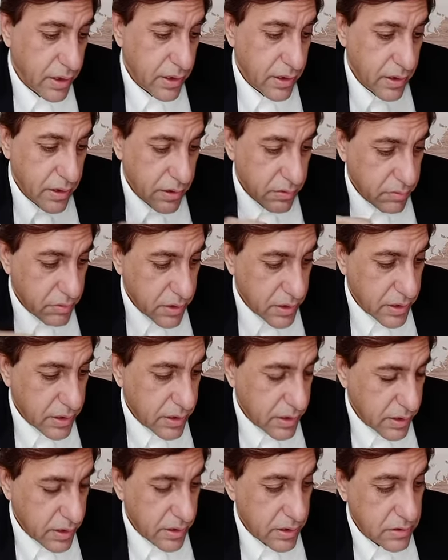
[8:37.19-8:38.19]
But here
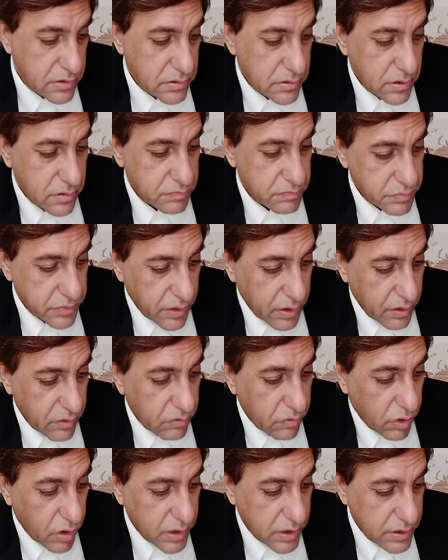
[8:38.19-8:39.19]
is
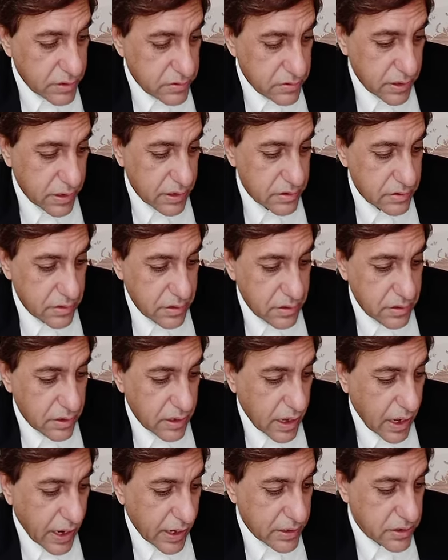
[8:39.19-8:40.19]
what he says in
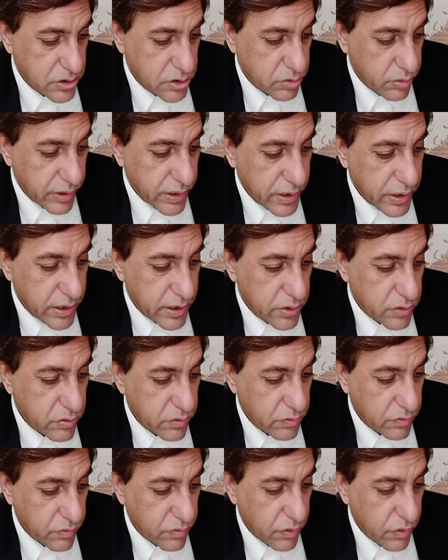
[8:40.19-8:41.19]
Acts 22
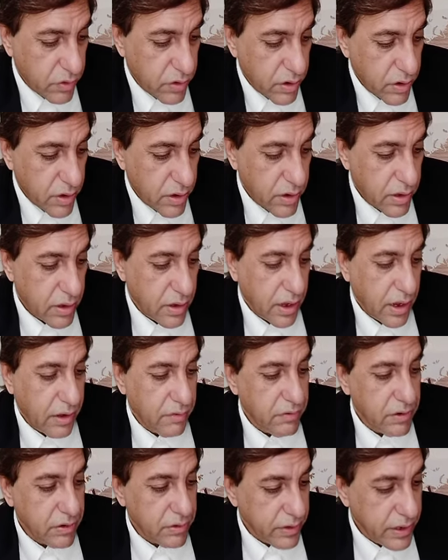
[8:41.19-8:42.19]
4. I will
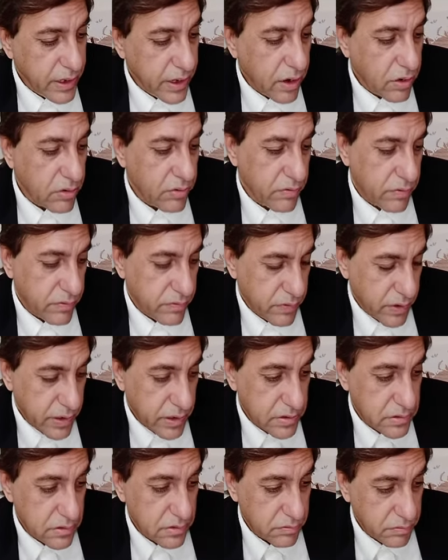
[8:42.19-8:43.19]
read out, friends.
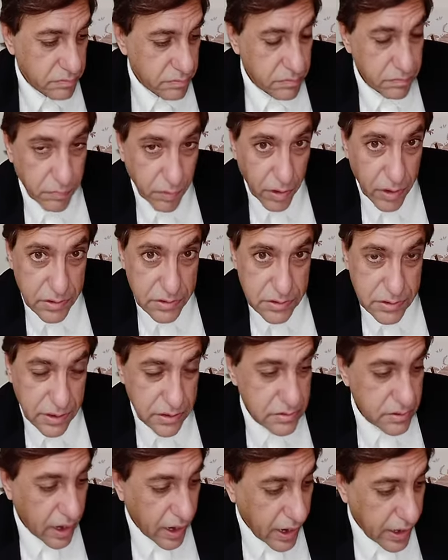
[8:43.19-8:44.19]
Paul says,
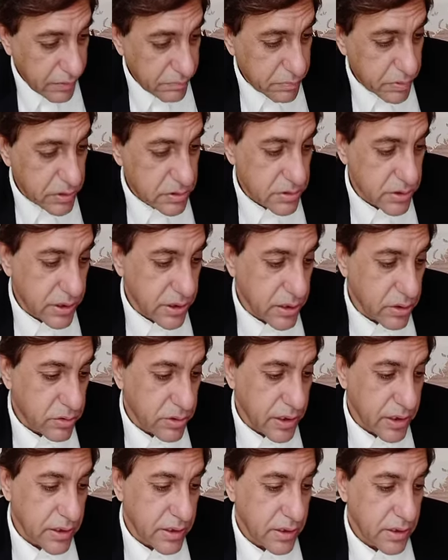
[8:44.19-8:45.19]
I
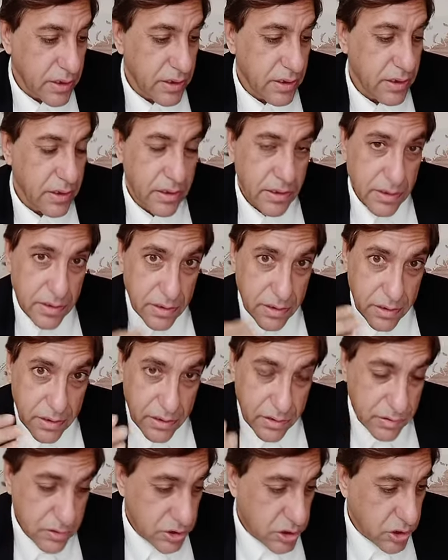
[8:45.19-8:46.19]
persecuted
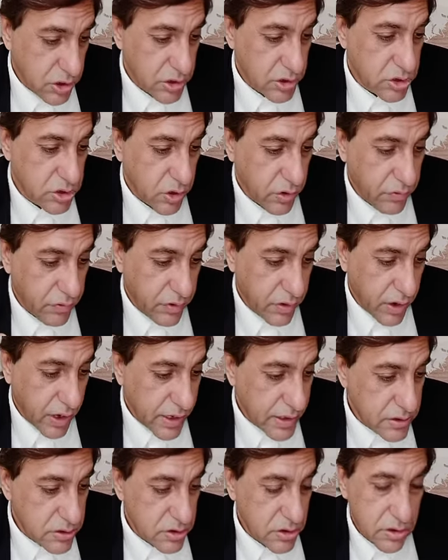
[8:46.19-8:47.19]
church of
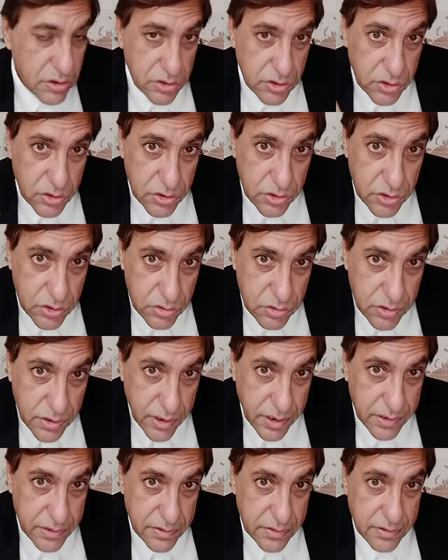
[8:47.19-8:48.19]
Christ to
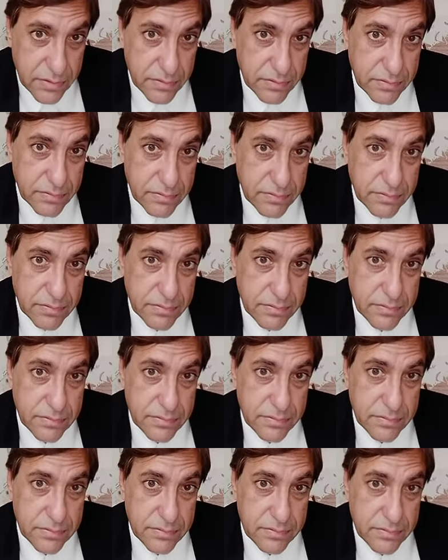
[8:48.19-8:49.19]
death.
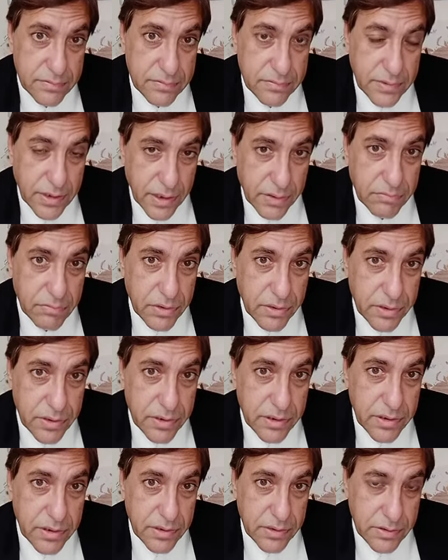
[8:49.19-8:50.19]
He murdered
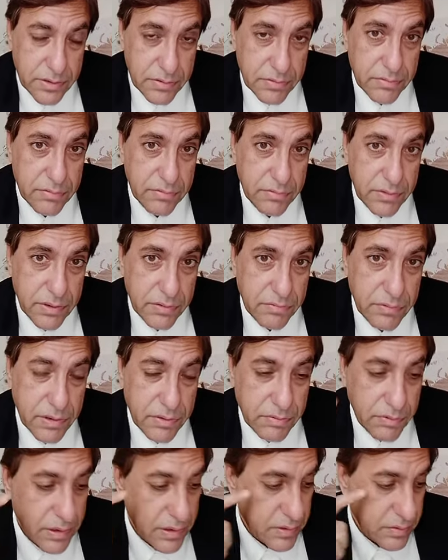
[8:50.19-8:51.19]
the people.